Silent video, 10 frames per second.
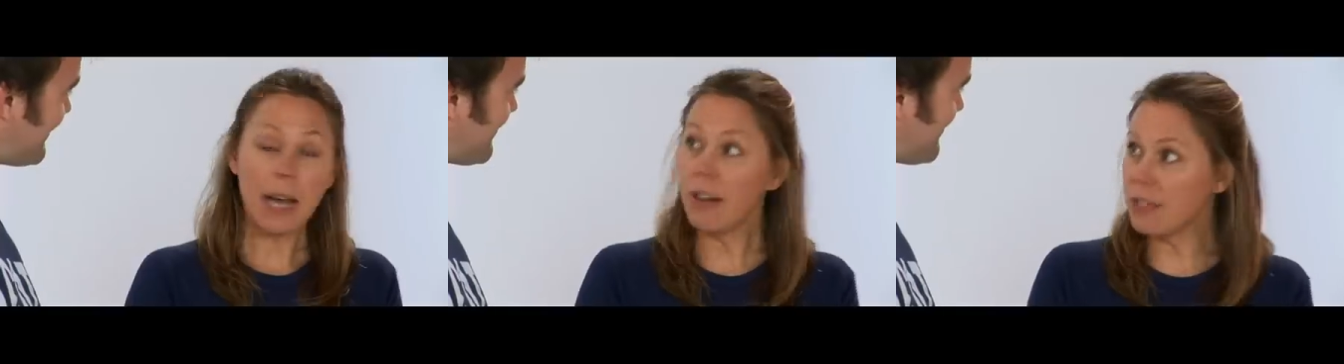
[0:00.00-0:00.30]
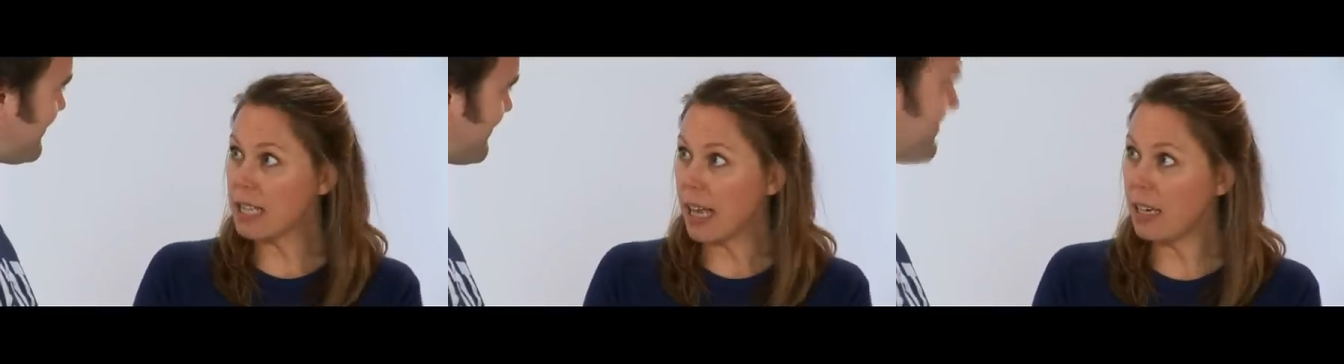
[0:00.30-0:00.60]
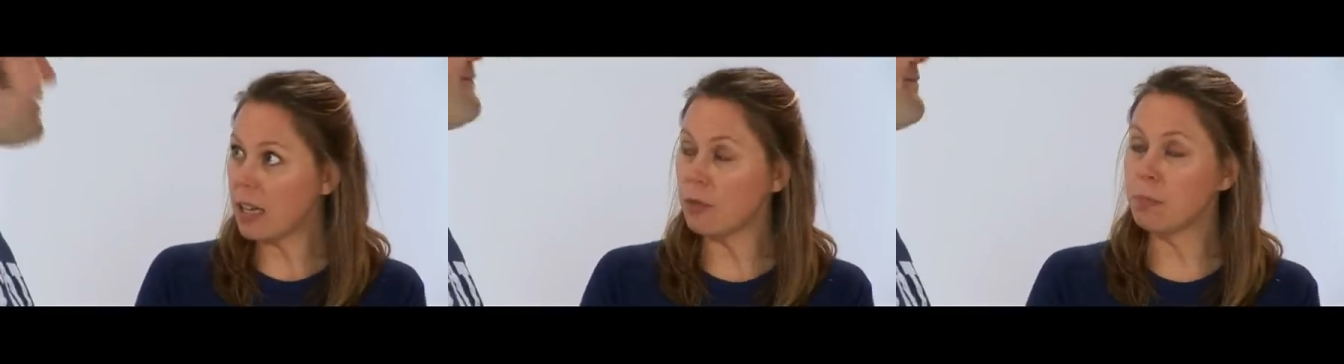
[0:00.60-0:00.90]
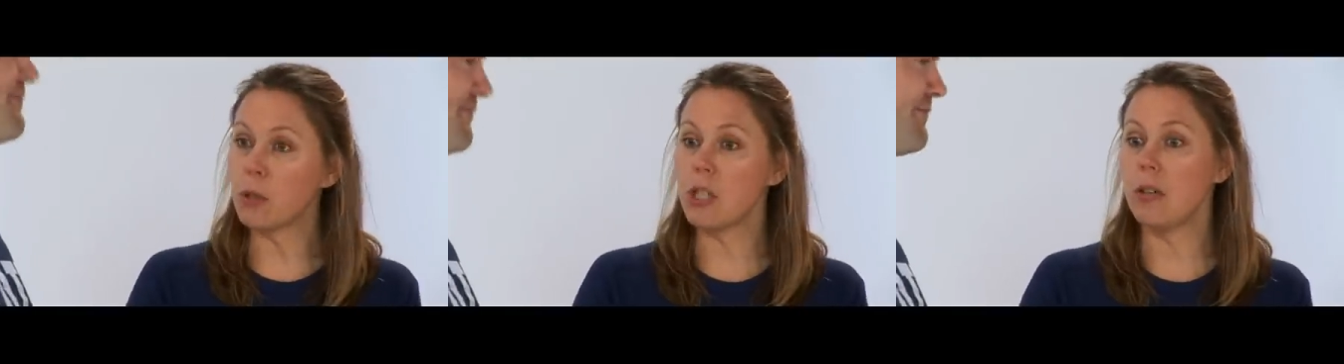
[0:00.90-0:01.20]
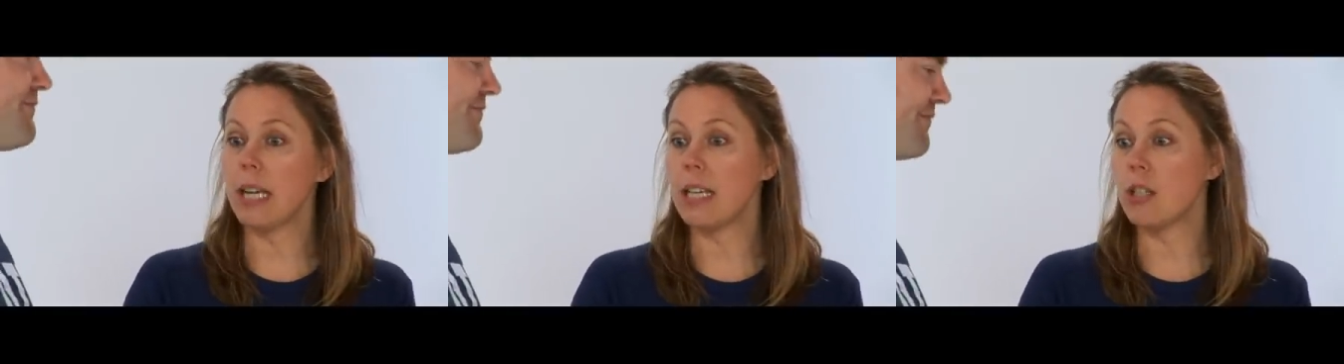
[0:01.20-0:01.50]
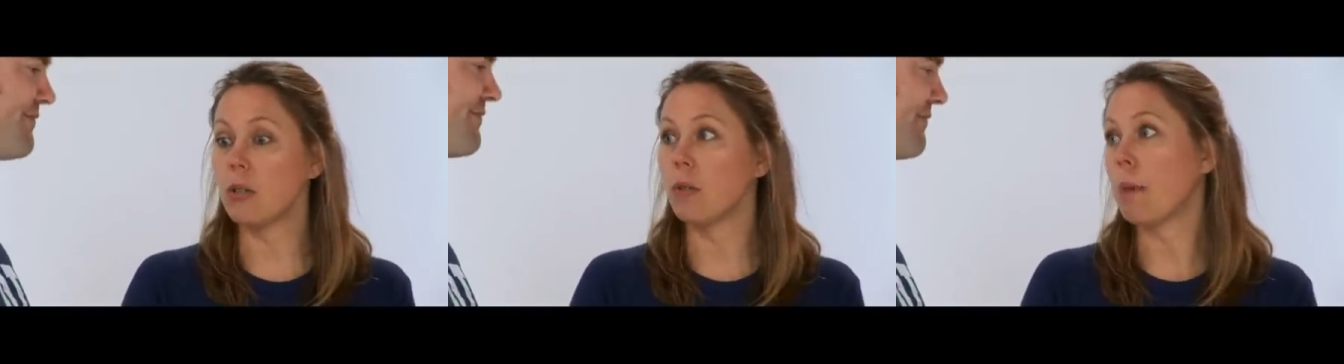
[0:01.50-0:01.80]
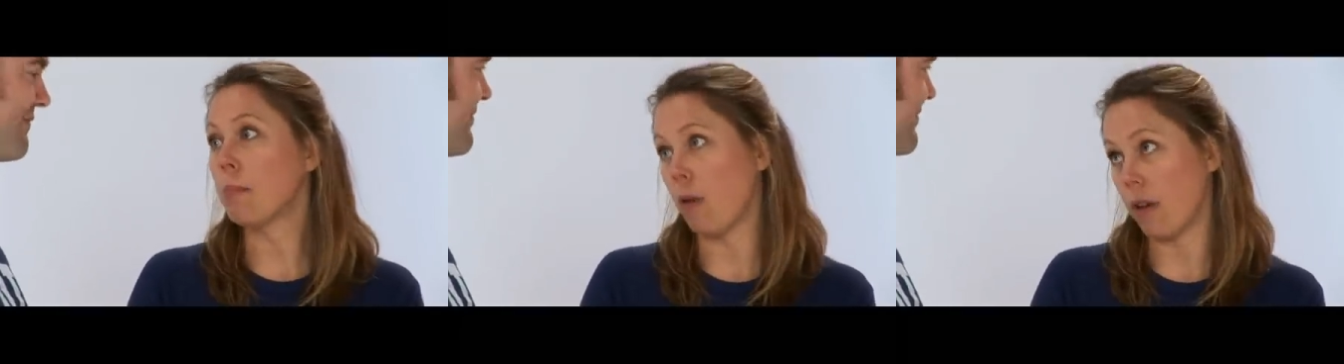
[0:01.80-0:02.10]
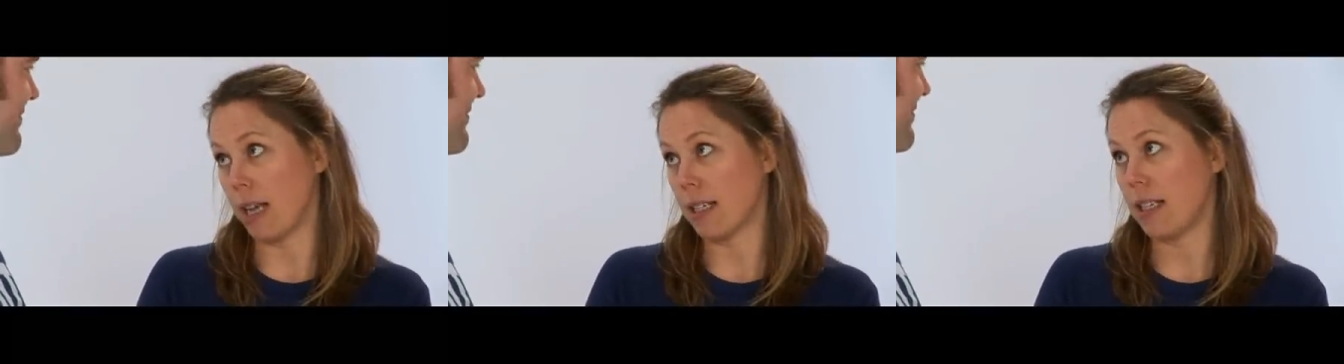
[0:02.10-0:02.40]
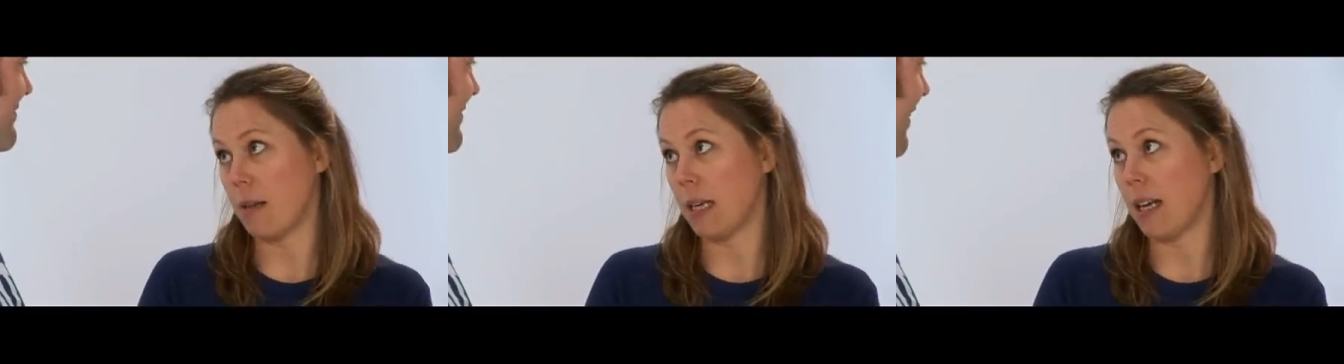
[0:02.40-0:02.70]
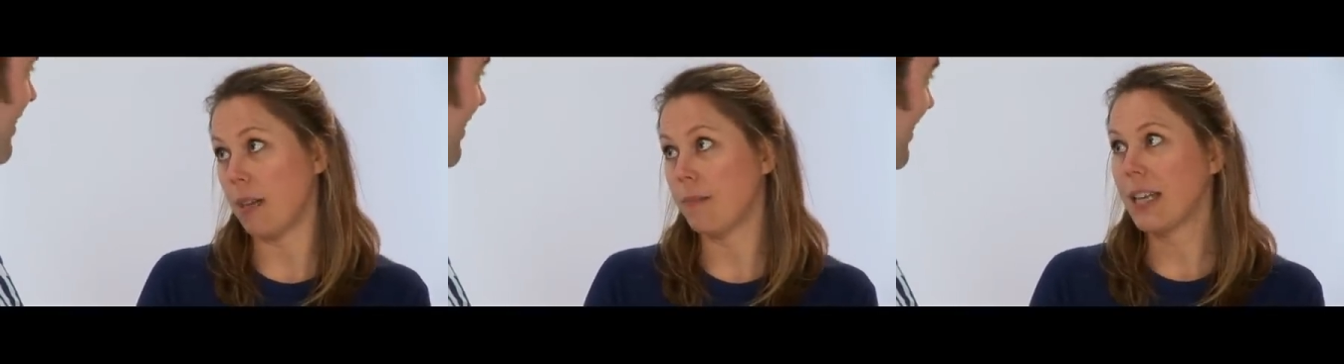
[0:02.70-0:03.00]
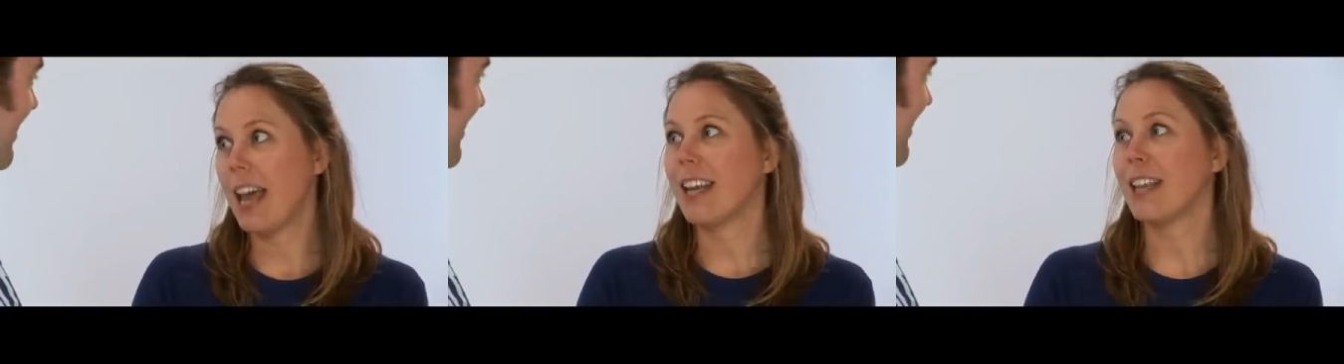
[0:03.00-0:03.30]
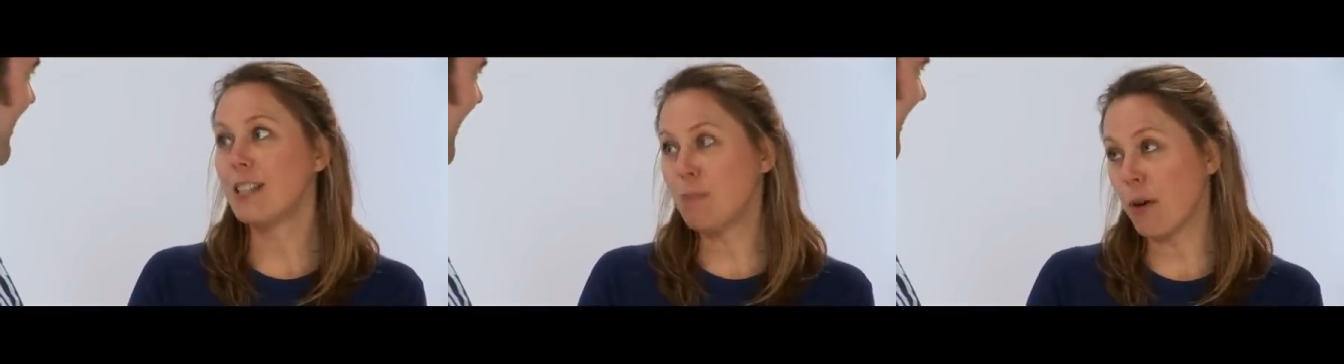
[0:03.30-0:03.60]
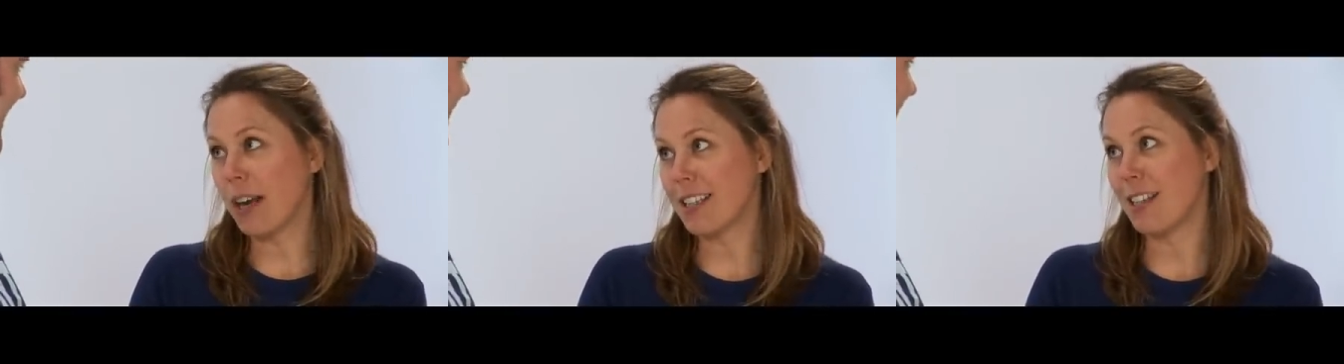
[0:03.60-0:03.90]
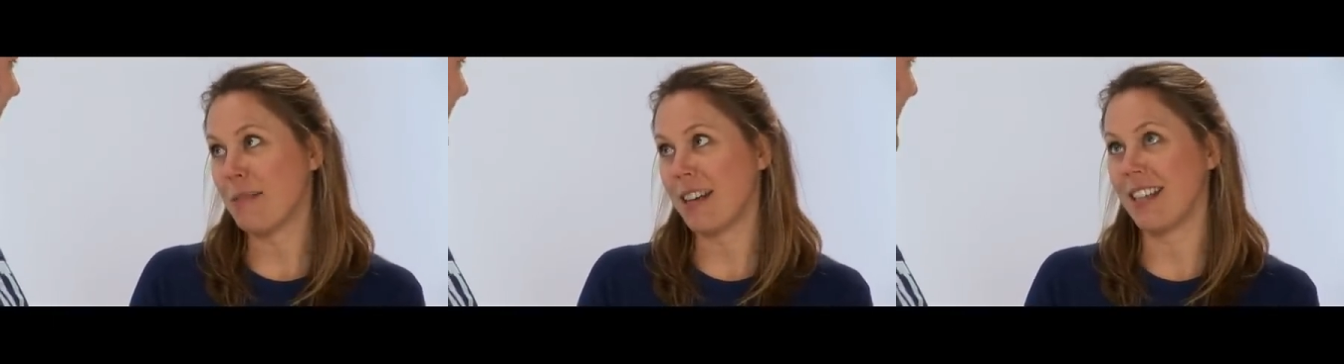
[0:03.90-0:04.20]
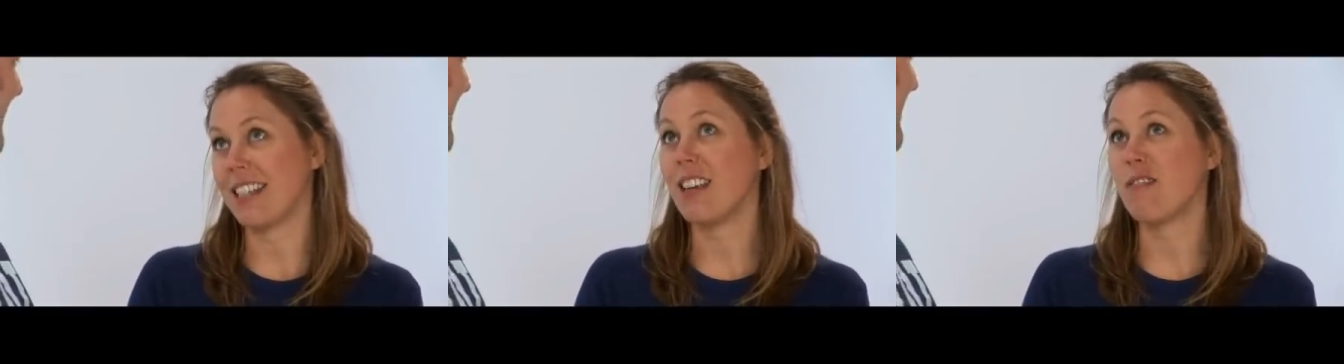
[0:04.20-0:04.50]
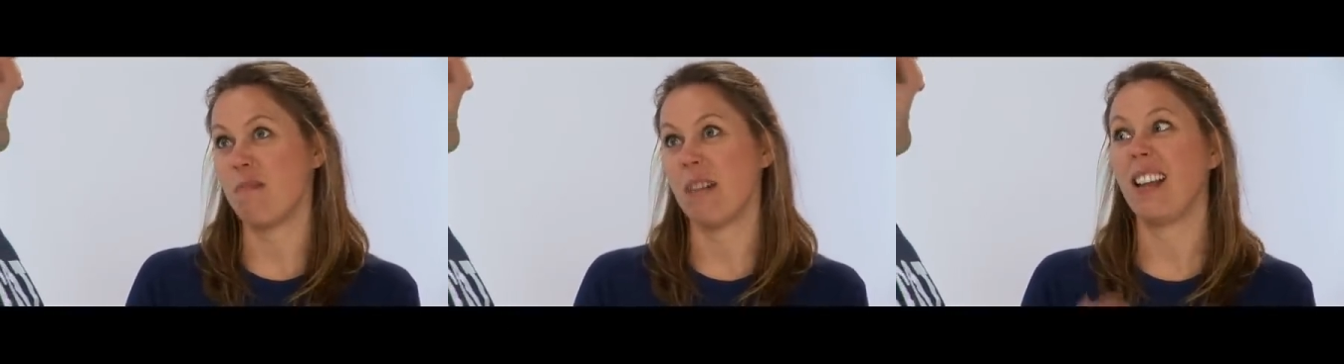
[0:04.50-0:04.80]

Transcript: after that, I've booked you into a product seminar. Now this product seminar is given by